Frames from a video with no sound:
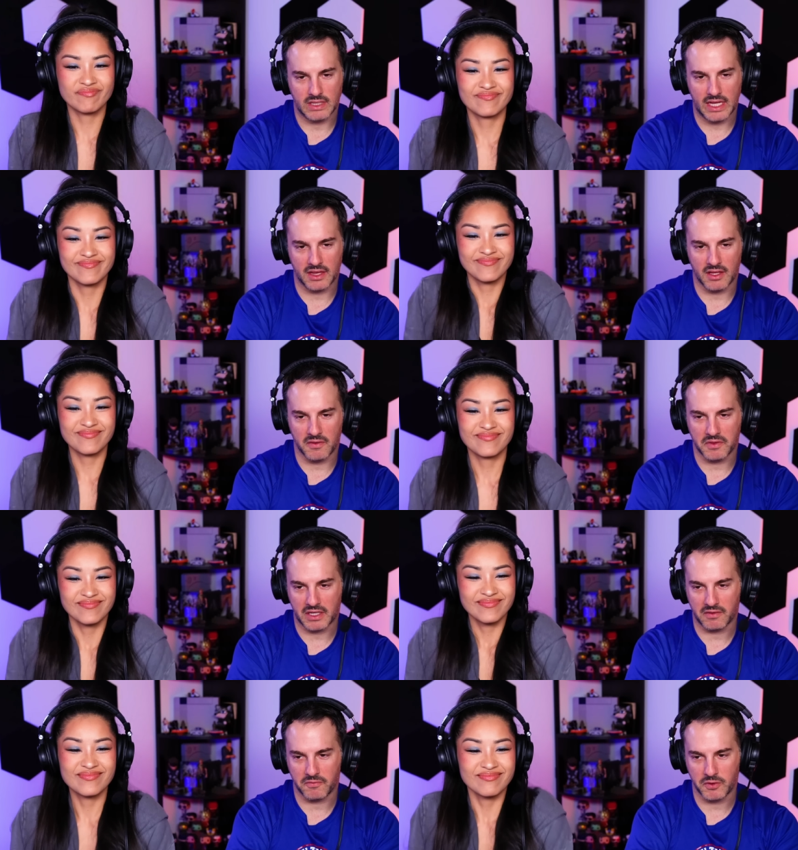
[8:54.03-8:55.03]
Speaker 1: I love
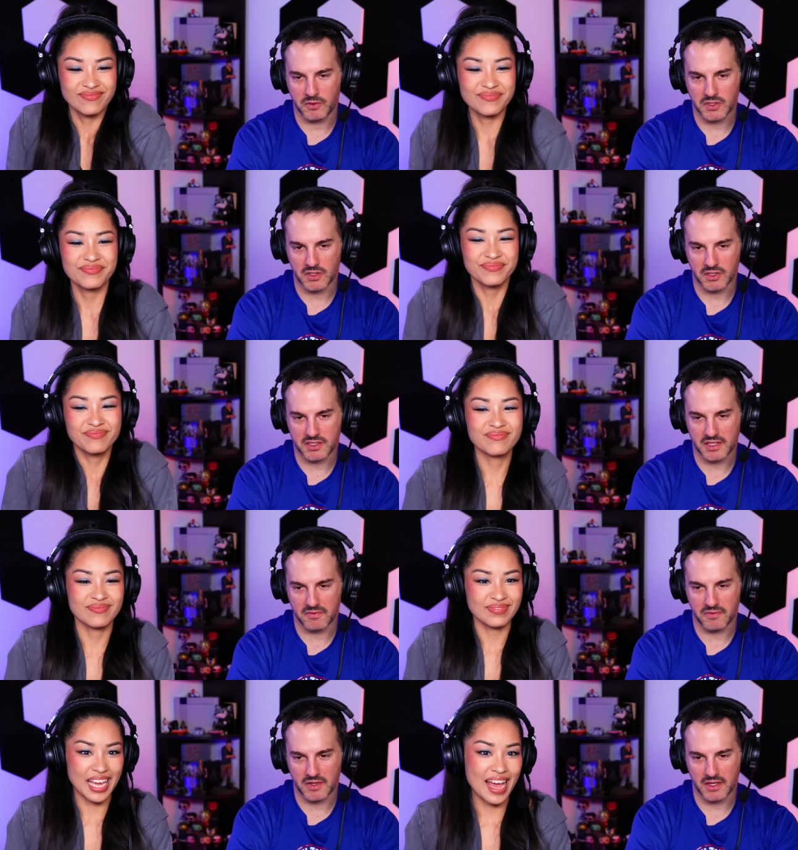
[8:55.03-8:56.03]
the confused looks
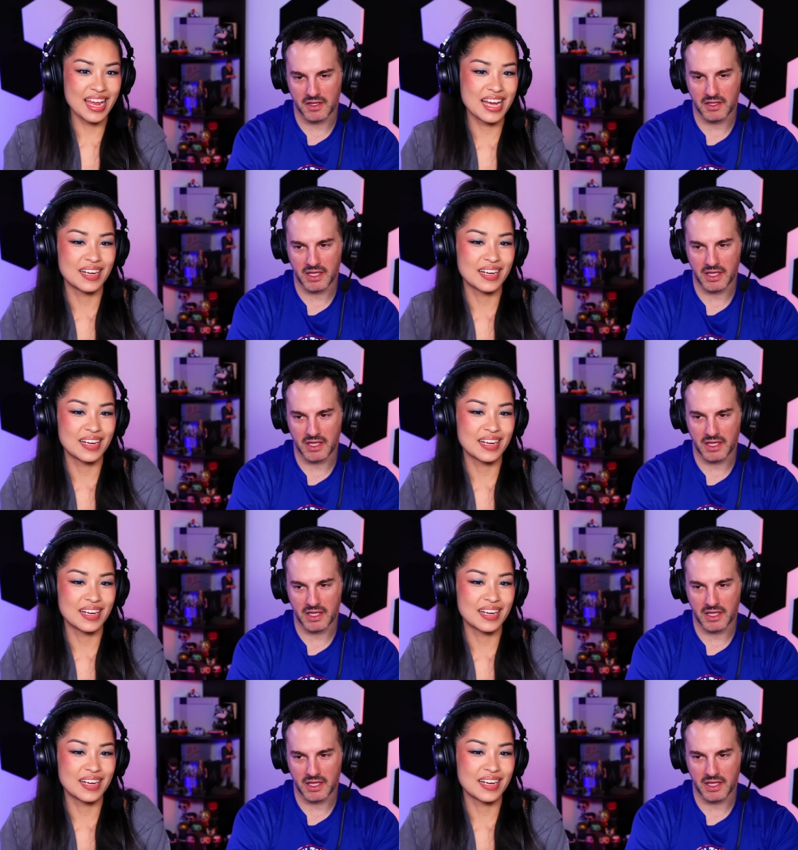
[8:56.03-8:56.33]
of uh, I, uh,